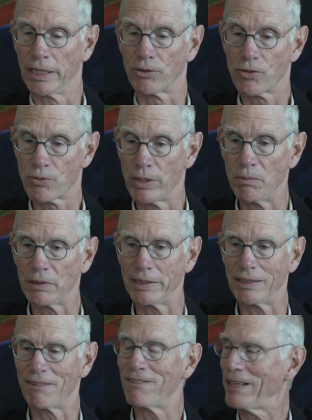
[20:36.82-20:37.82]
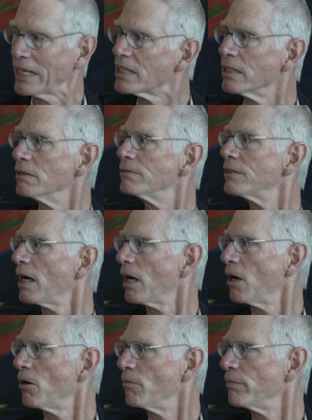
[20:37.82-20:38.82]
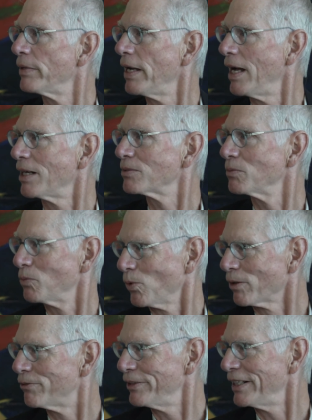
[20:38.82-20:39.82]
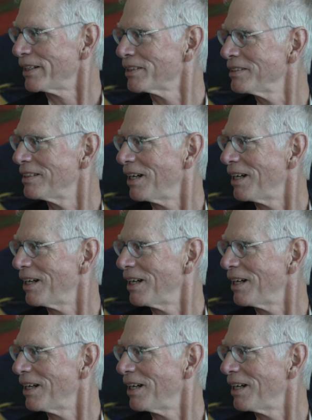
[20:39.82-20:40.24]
extremely effective um, at warfare.